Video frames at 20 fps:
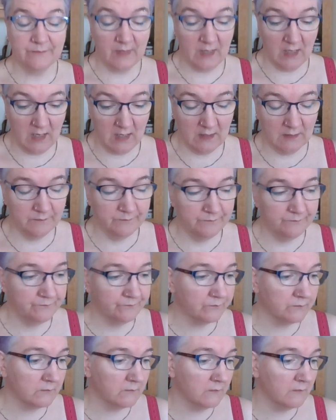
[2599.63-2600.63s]
that
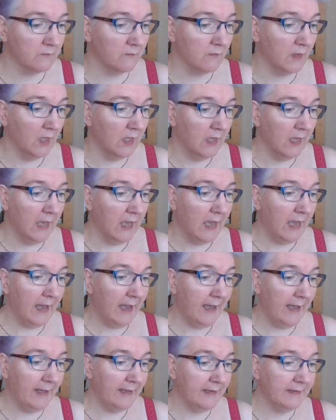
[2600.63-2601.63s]
is the only
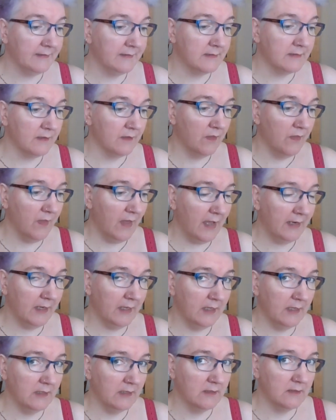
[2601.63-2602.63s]

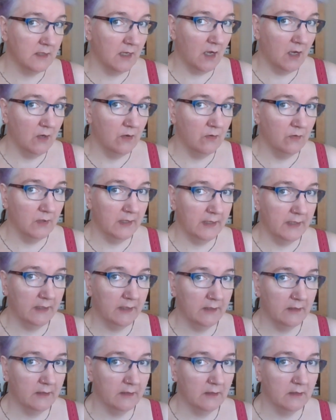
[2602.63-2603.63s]
spinning I have
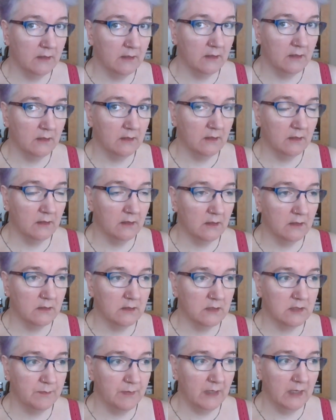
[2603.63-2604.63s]
done.
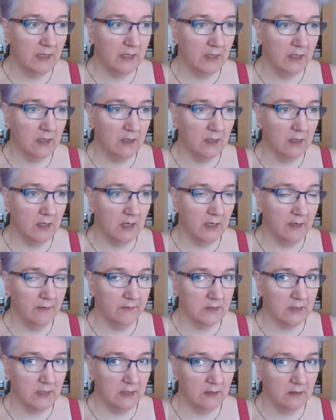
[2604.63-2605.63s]
I have been
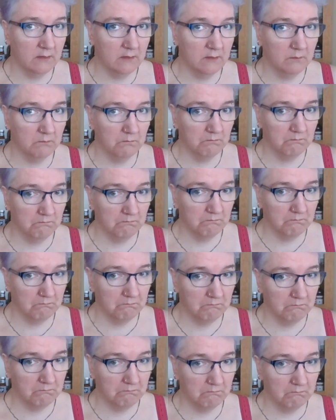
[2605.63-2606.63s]
rubbish. It's been the
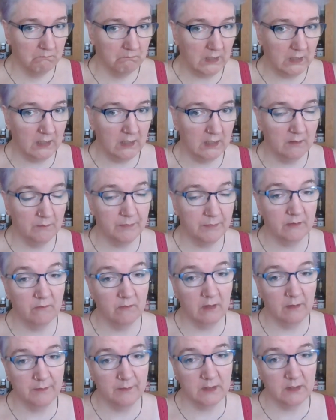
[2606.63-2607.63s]
Tour de Fleece
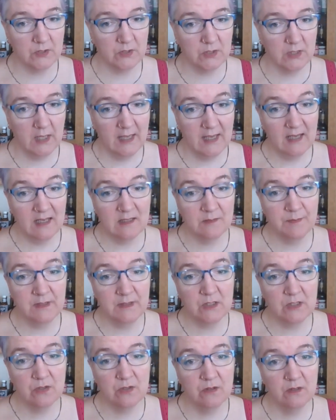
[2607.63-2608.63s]
for 2 weeks.
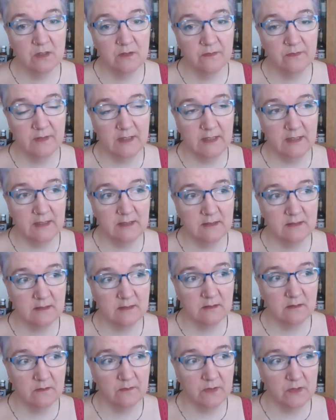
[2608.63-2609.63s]
Ooh,
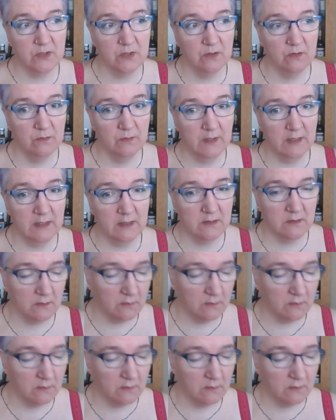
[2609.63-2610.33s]
fire up my nose